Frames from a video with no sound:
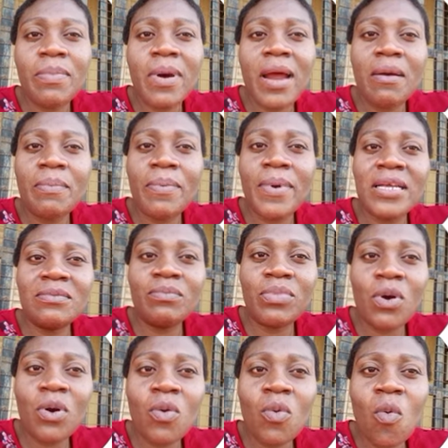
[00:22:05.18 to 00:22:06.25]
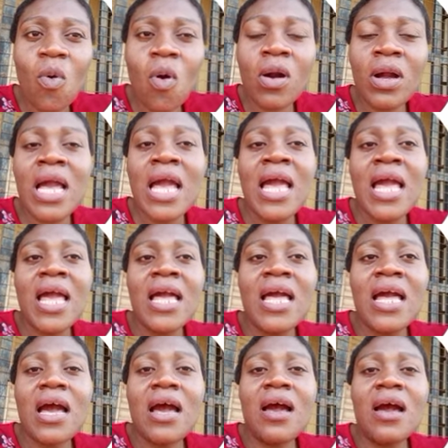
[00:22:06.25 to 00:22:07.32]
parapet block work,
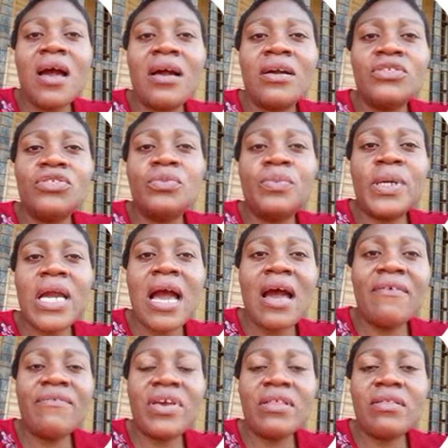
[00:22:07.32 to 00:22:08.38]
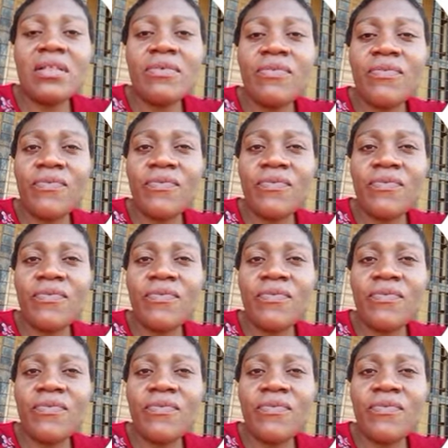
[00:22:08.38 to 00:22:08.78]
you'll be having